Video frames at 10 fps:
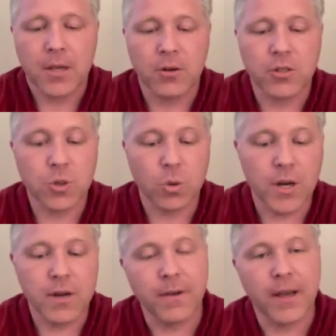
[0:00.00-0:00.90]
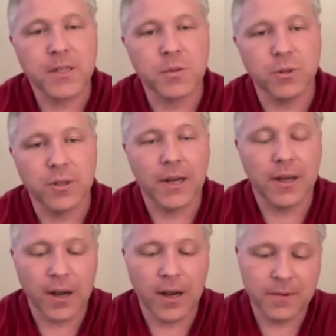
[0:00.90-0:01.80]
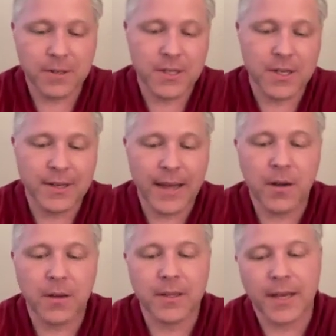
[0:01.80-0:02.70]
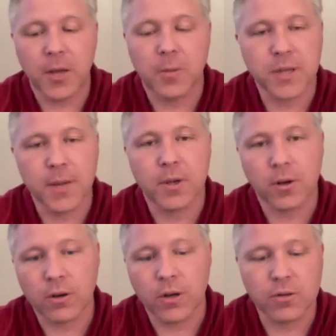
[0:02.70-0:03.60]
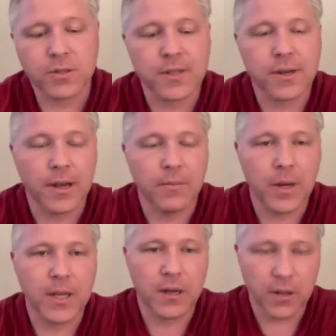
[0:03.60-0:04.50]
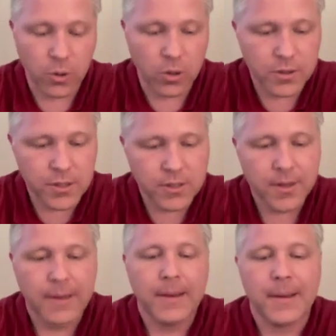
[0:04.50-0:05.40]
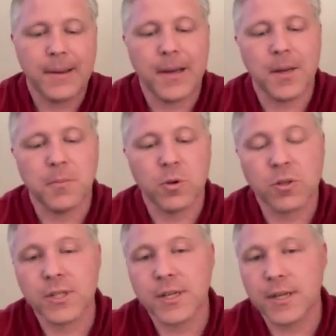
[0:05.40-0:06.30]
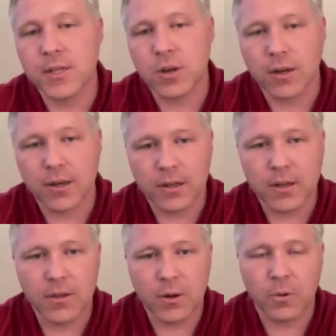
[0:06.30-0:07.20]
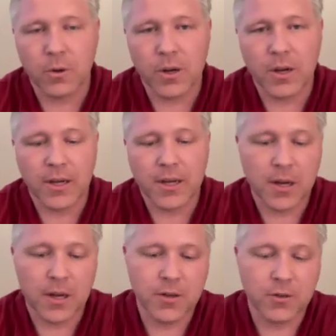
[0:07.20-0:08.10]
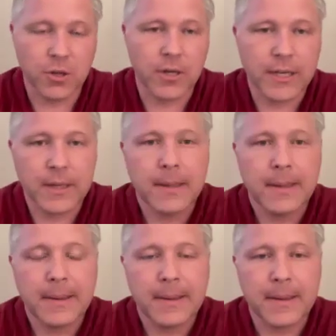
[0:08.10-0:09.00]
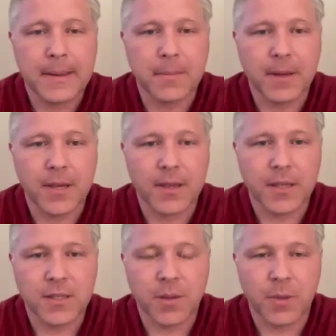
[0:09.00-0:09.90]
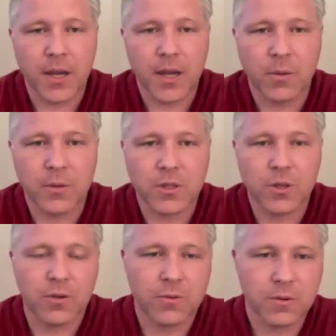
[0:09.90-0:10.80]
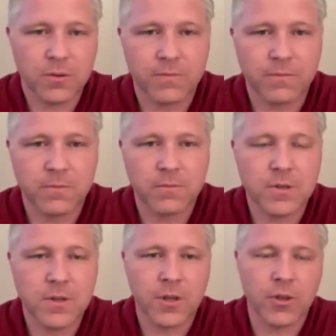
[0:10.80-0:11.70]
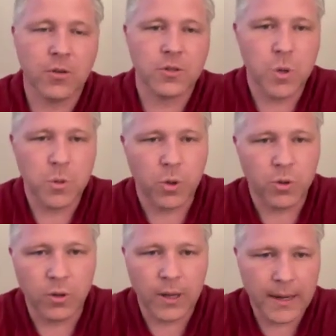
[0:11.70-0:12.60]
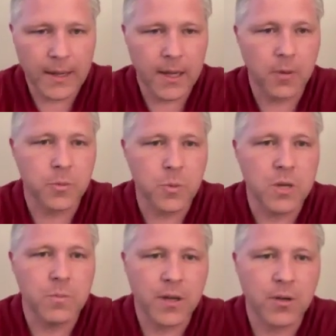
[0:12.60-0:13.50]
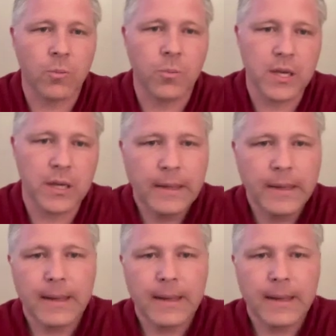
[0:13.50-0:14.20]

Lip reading: Your story and advice will obviously undoubtedly help shape the careers of many young adults who are just getting started in their on their journey. I think that's something I always look to those people who kind of helped me, mentor me,